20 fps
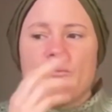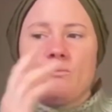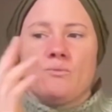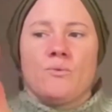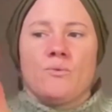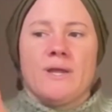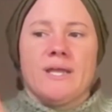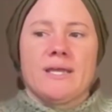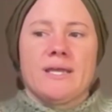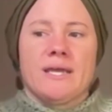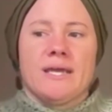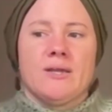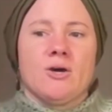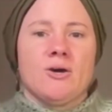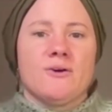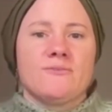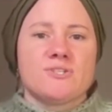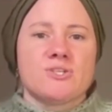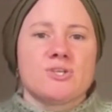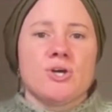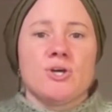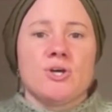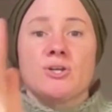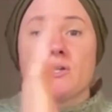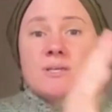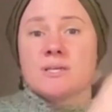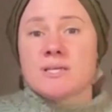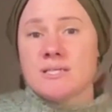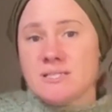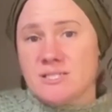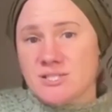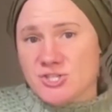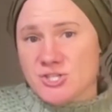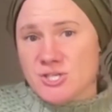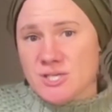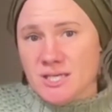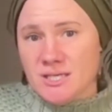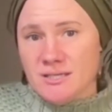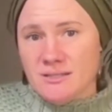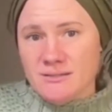we can often go to the
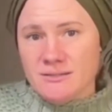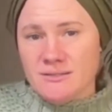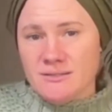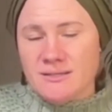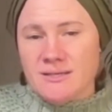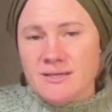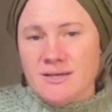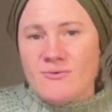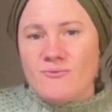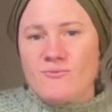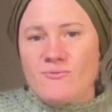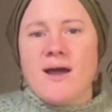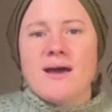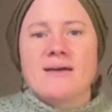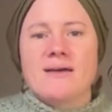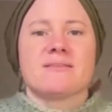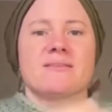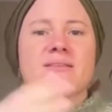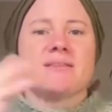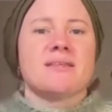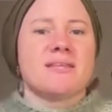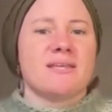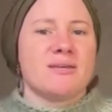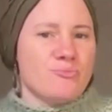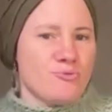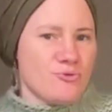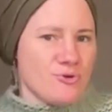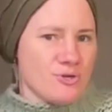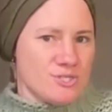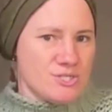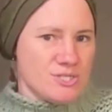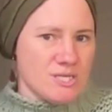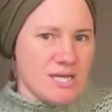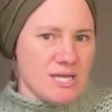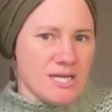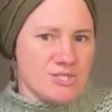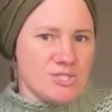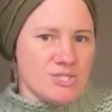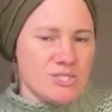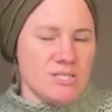conditioning rather than the
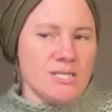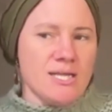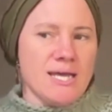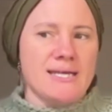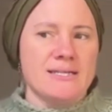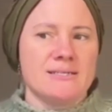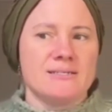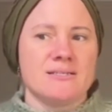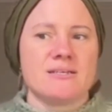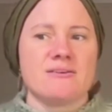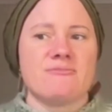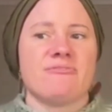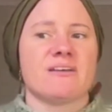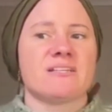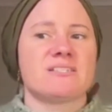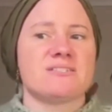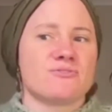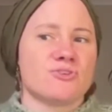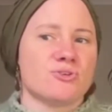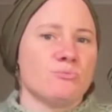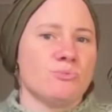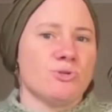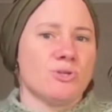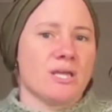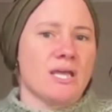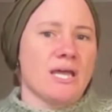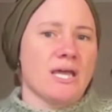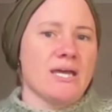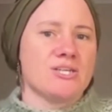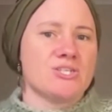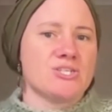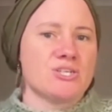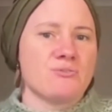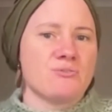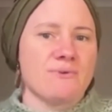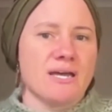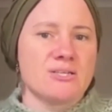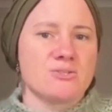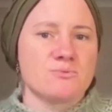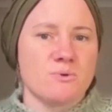appreciation and effective communication
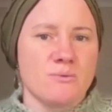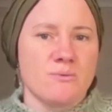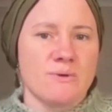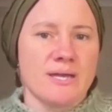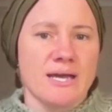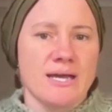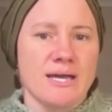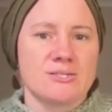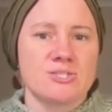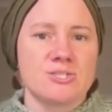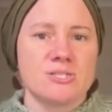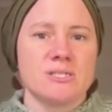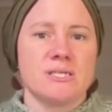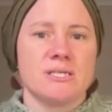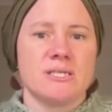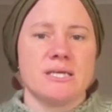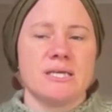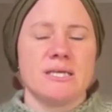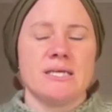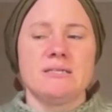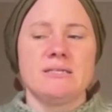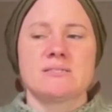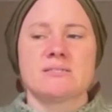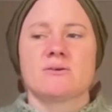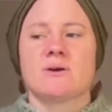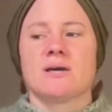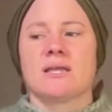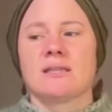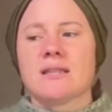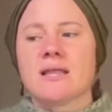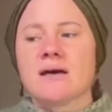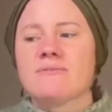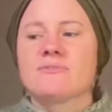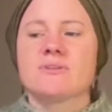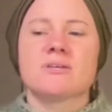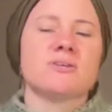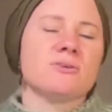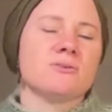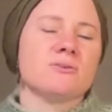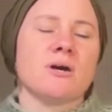around what we actually need. So I love
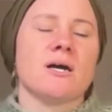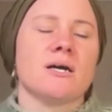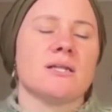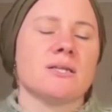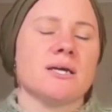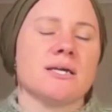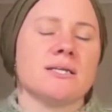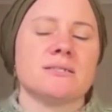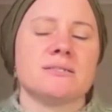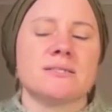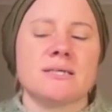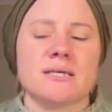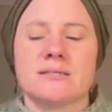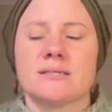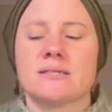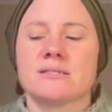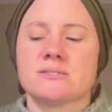that you highlighted that.